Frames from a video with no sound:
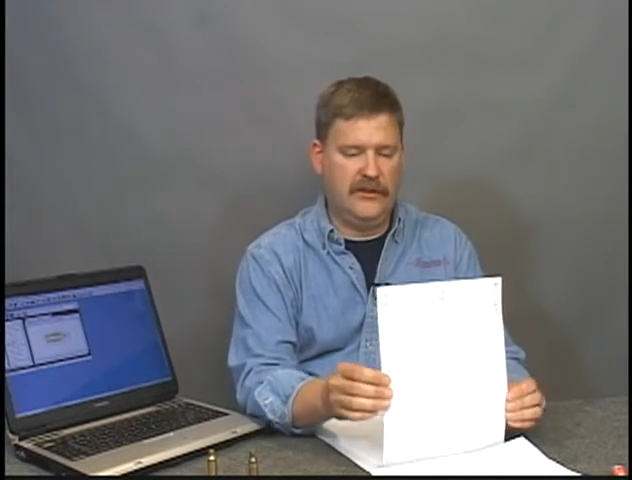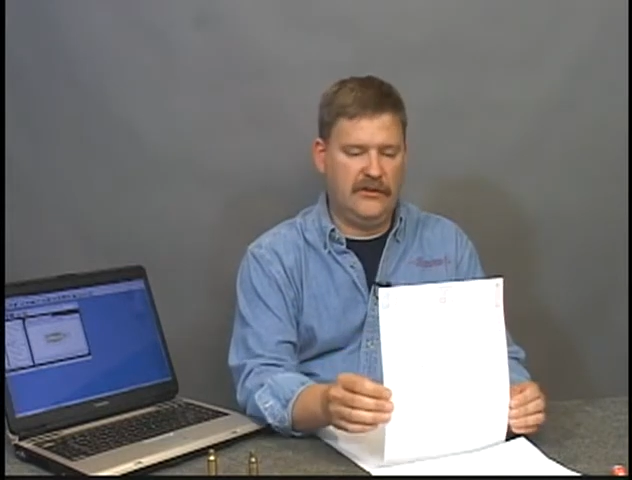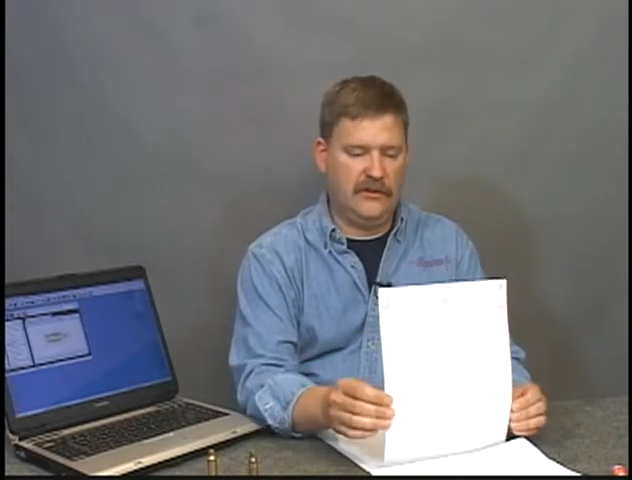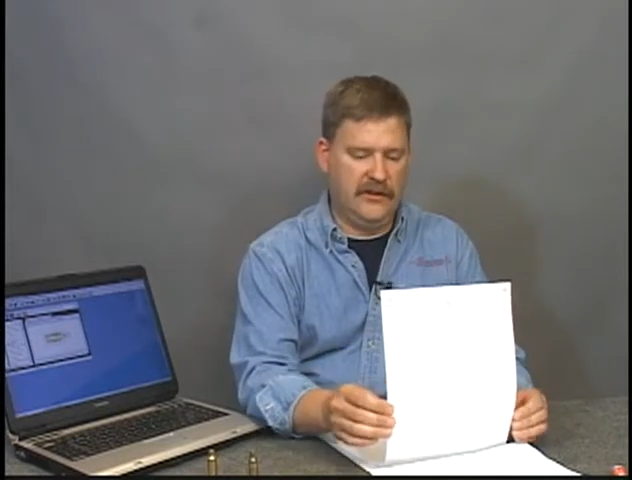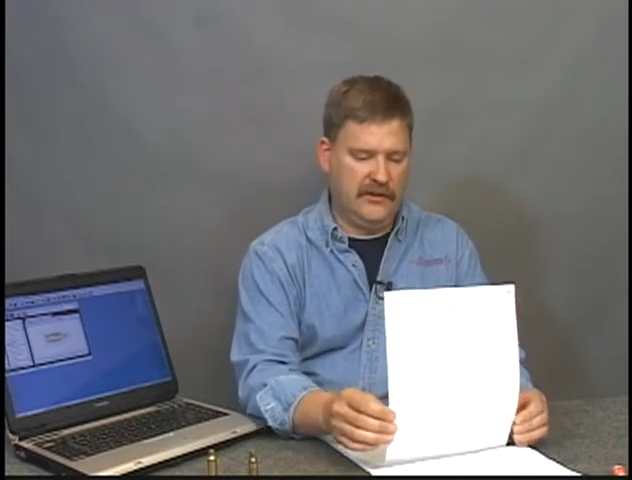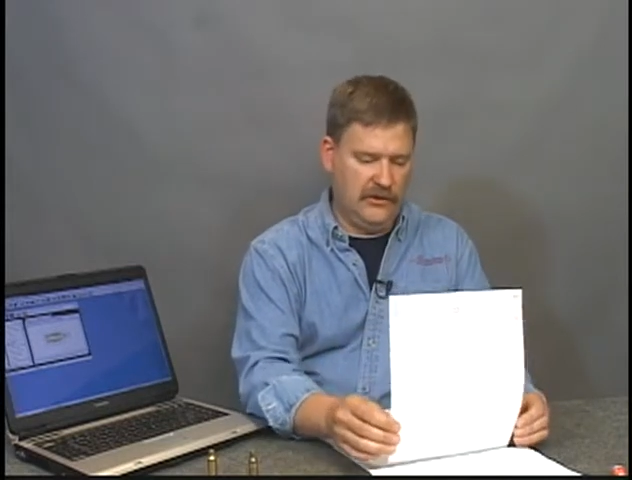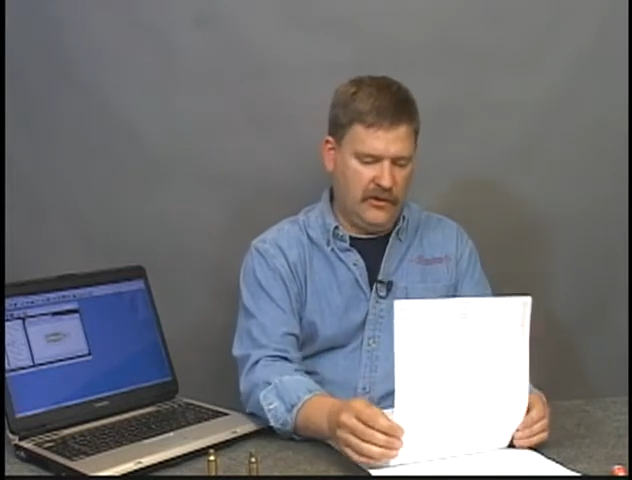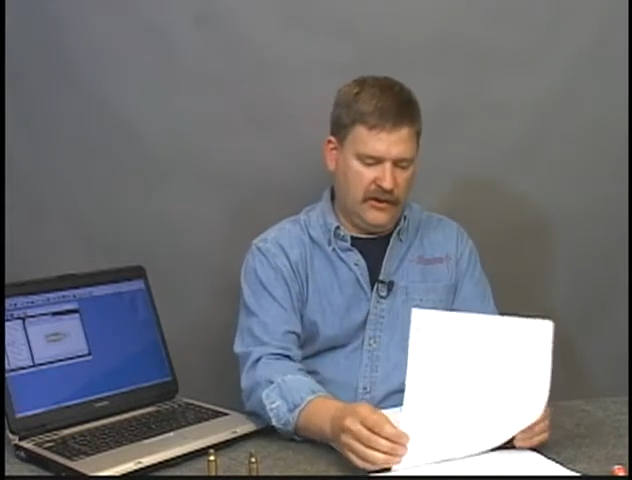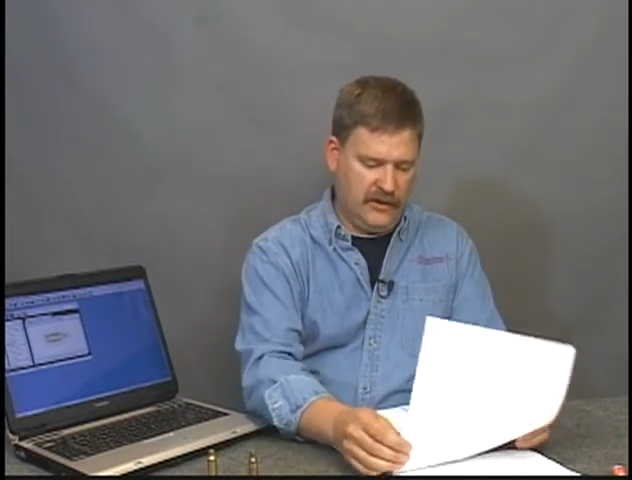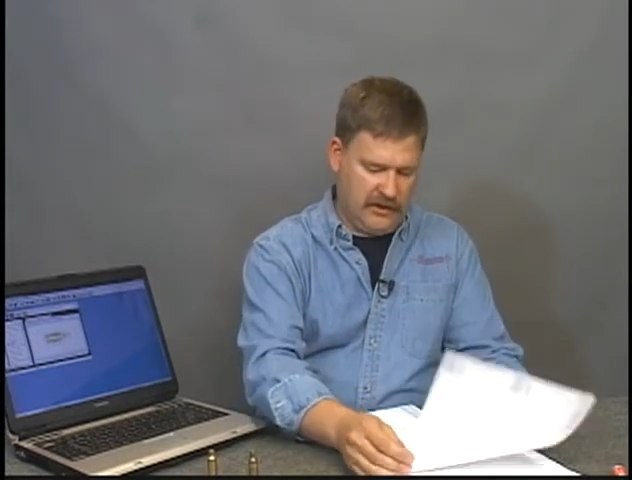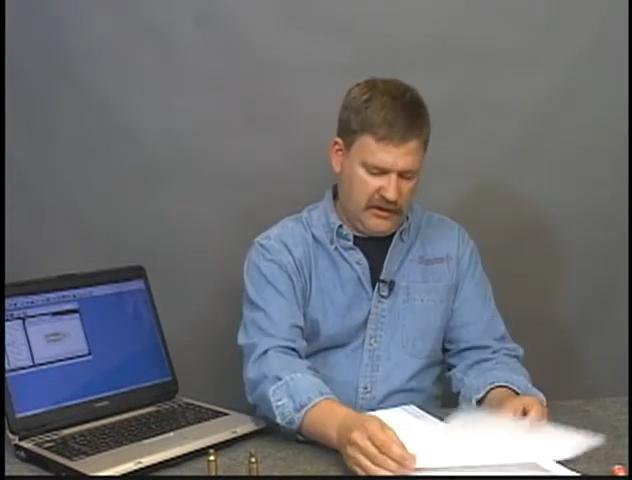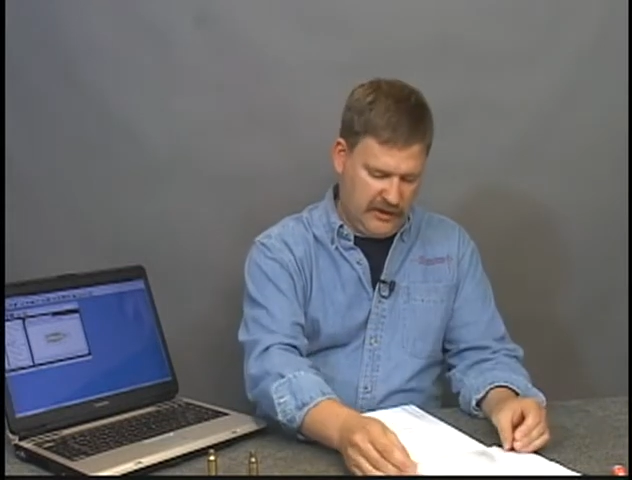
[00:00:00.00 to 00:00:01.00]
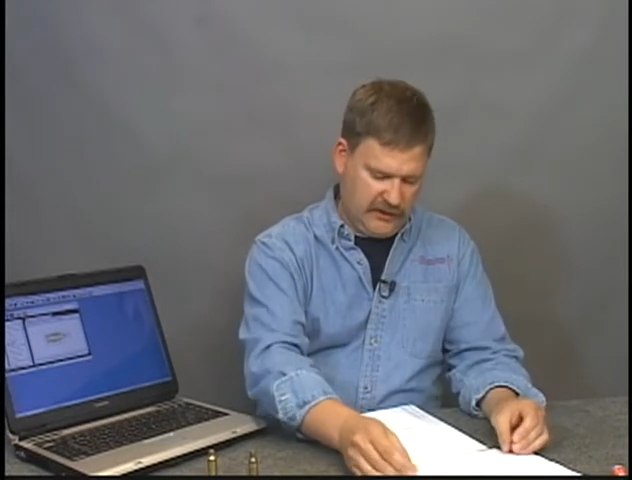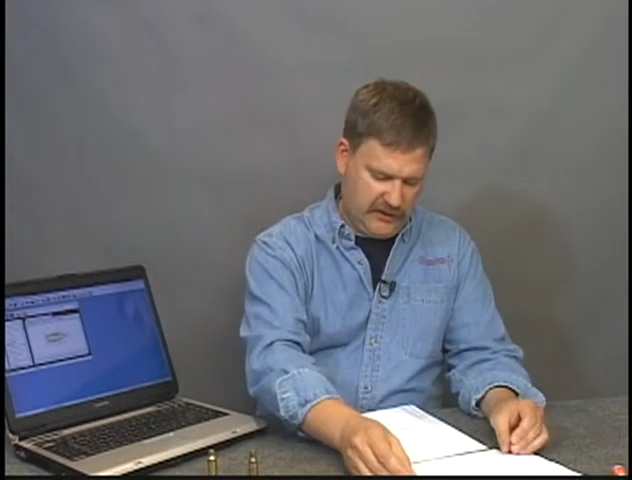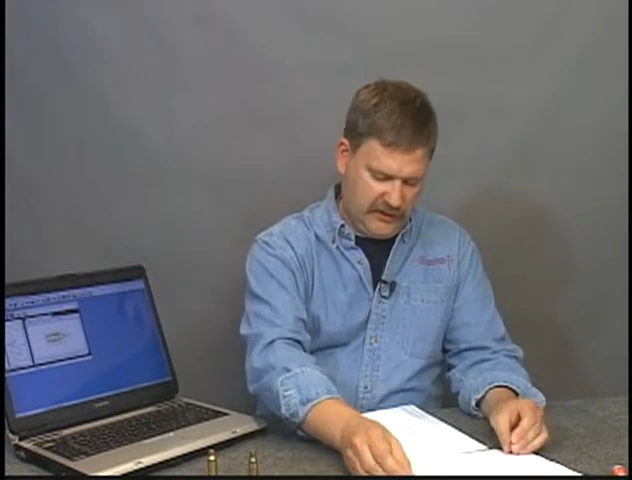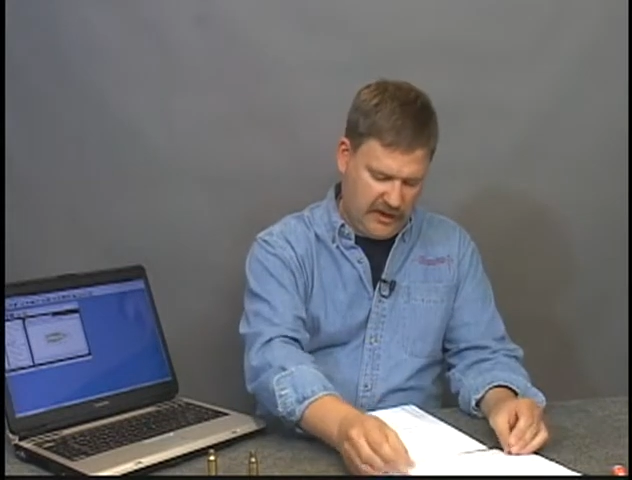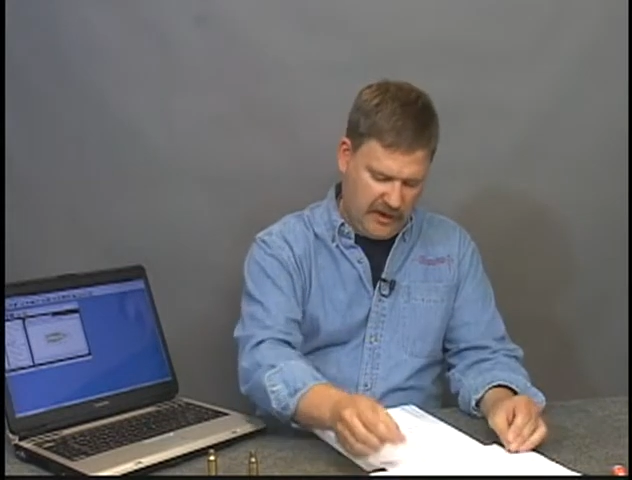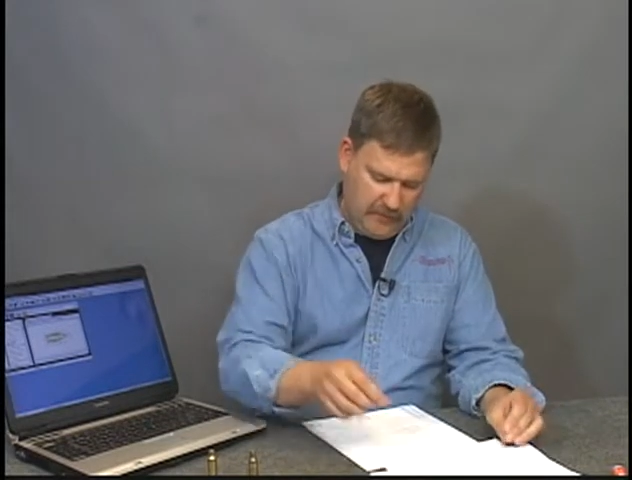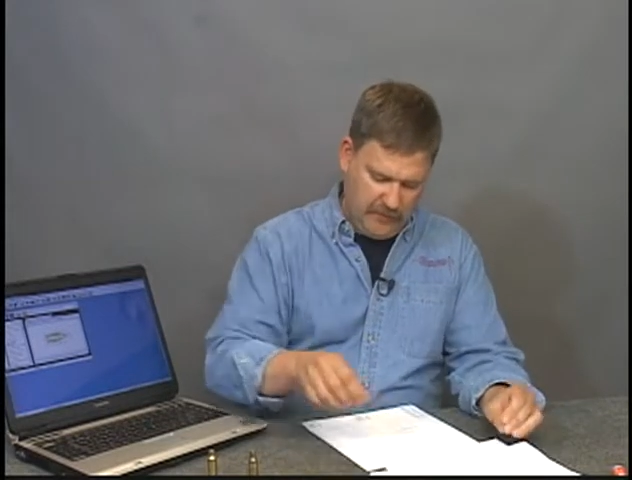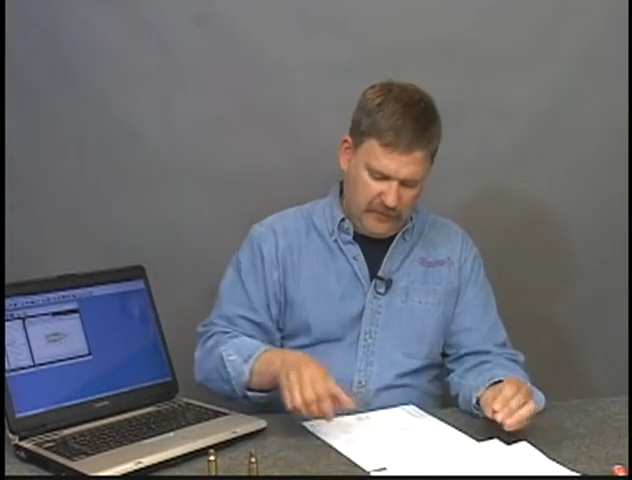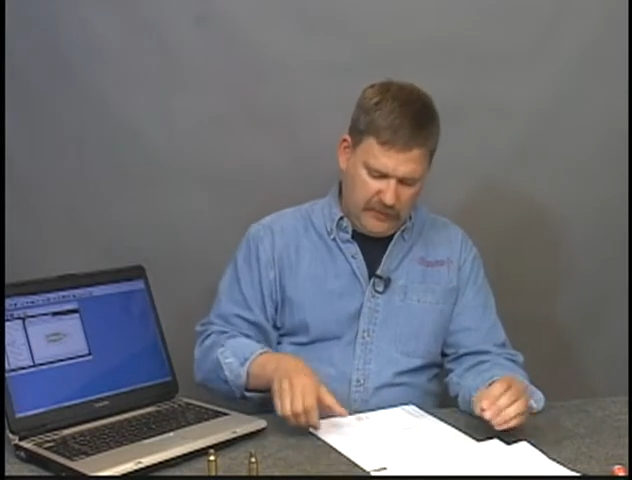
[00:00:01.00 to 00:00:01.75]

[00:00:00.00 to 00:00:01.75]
So let's look at the next step.